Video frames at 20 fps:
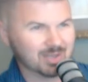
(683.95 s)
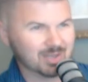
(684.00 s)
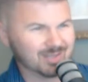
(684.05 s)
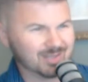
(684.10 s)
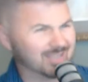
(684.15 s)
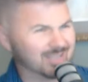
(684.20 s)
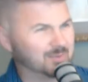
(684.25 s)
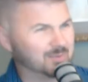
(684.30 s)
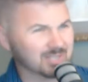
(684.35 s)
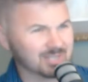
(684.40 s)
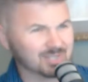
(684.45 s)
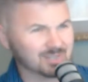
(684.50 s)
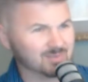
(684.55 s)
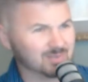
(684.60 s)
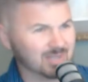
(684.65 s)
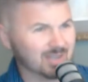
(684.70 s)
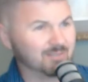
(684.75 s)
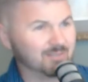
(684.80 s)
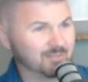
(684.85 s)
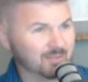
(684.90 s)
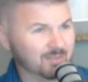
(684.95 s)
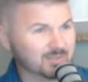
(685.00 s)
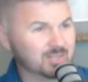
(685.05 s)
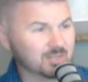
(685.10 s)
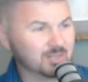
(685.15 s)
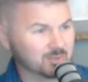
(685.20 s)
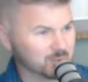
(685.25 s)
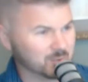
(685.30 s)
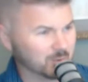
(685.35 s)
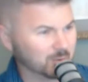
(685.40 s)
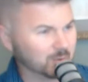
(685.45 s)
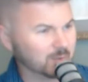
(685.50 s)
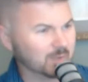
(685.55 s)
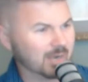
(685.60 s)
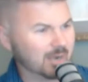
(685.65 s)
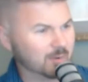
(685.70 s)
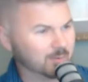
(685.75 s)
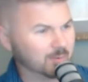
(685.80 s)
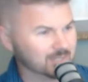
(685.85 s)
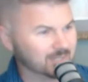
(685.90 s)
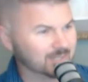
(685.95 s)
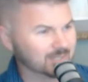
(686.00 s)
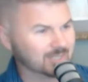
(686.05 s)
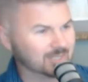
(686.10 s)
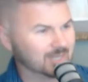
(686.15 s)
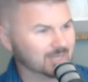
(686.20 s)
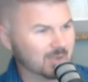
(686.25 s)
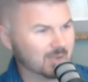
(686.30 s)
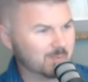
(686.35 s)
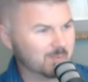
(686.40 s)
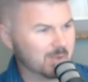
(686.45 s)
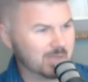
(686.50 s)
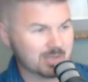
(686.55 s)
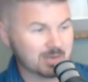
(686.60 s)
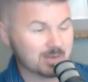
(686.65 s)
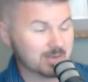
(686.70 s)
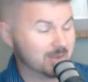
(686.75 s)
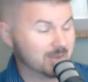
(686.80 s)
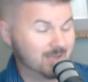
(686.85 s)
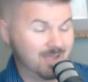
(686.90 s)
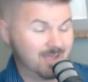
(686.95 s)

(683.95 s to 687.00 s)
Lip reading: I think he was 15 years older than I was at the time and